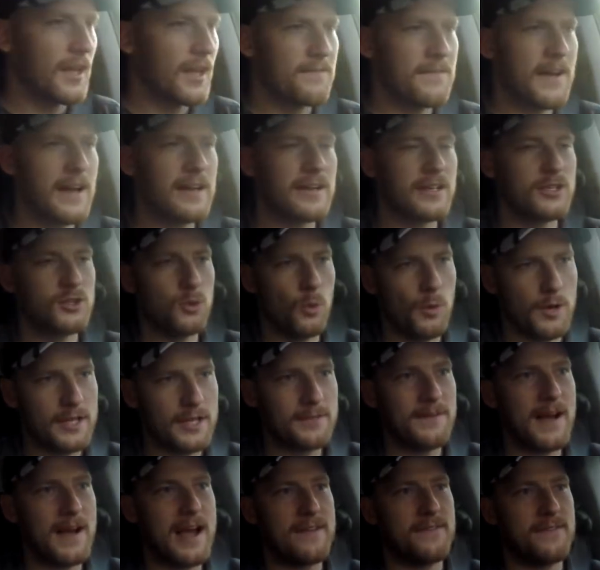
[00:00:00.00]
Found a
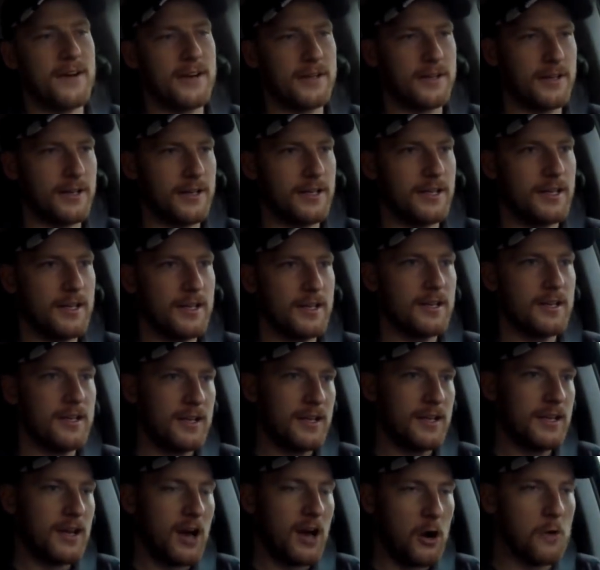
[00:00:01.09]
2,500
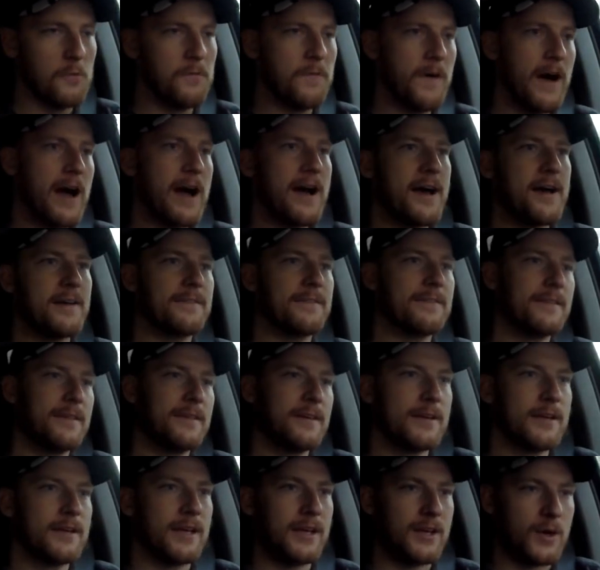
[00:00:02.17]
05
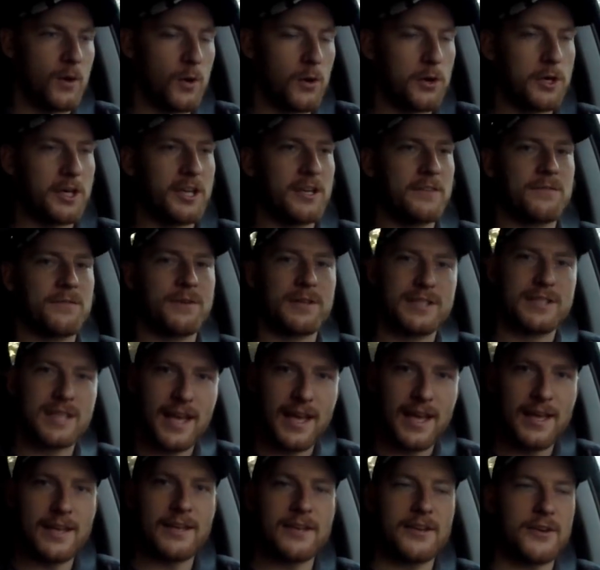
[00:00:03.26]
in Oregon for
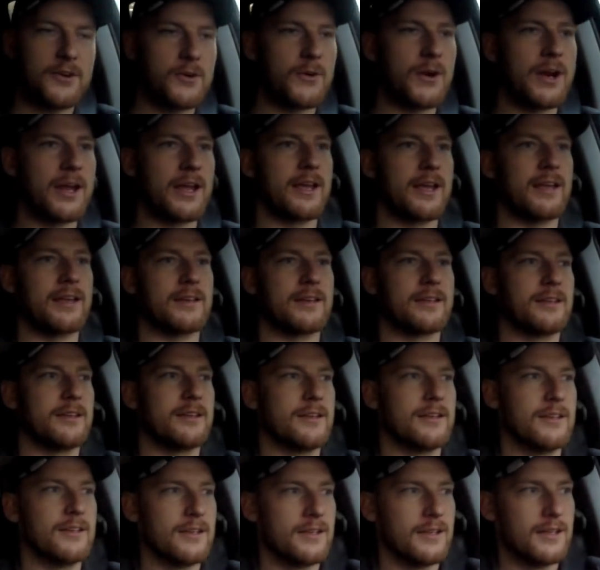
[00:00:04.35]
10 grand.
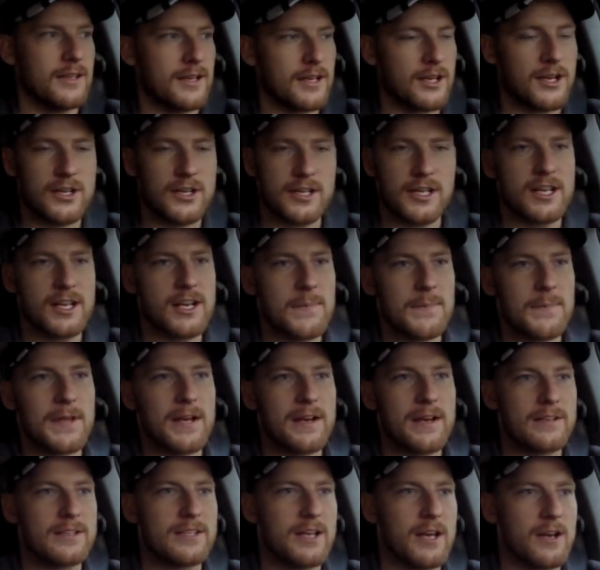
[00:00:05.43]
Couldn't get up
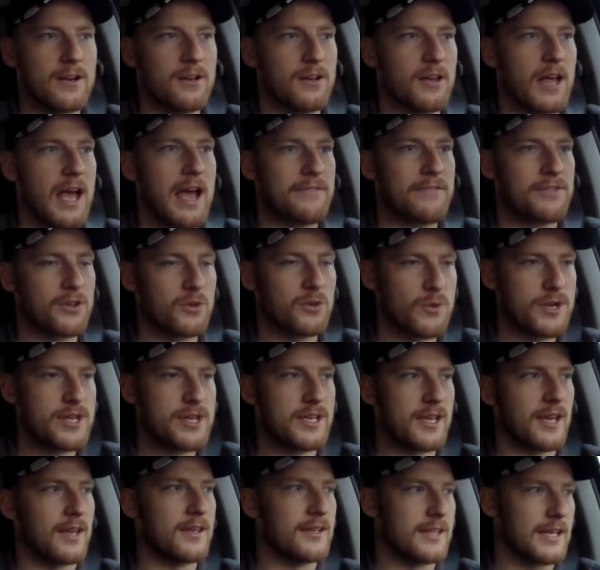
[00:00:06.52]
there till after the
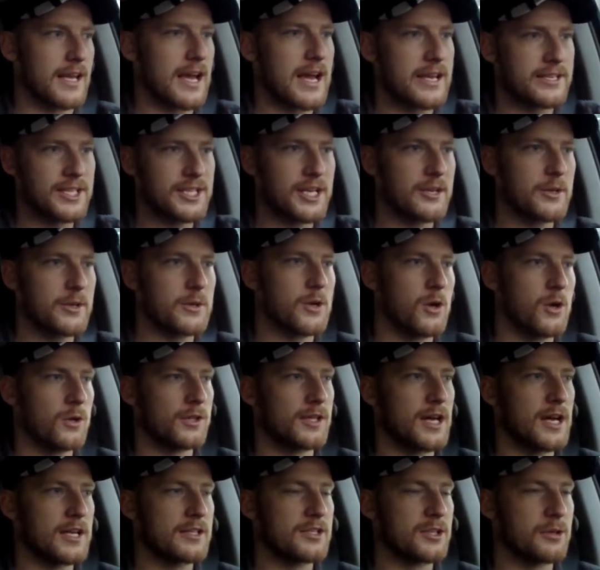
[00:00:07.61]
weekend. The guy said he would hold
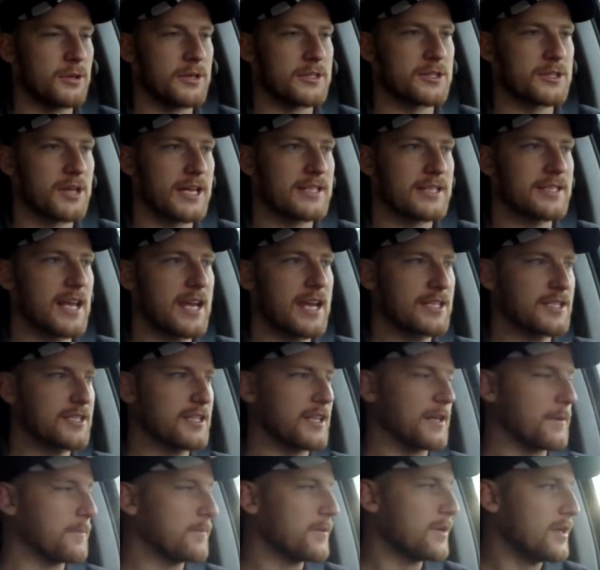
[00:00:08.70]
on to it, so I texted
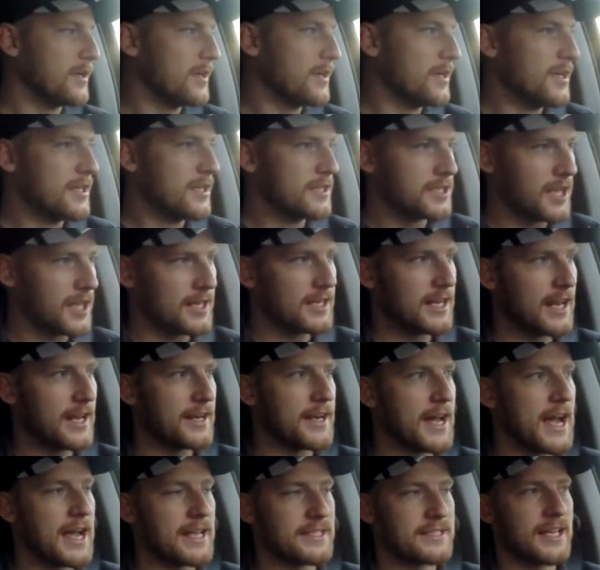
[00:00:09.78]
him Sunday
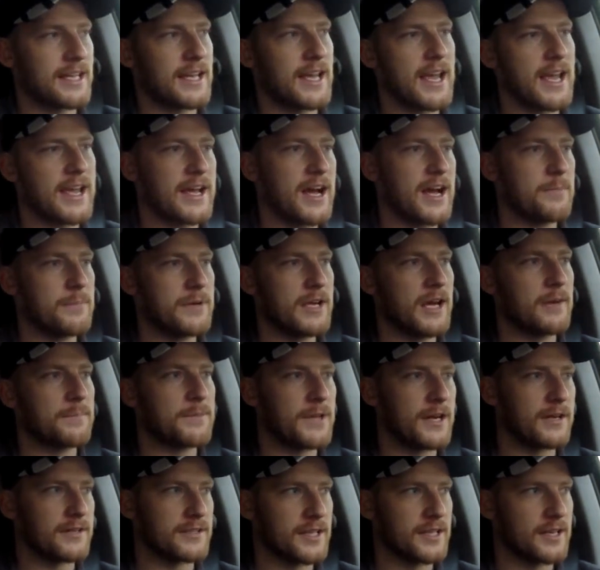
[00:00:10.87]
night, say, hey, I'll be up
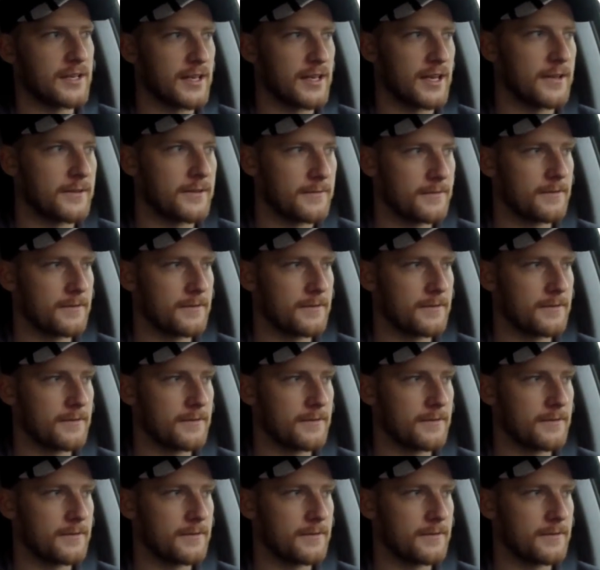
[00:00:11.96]
there Sunday.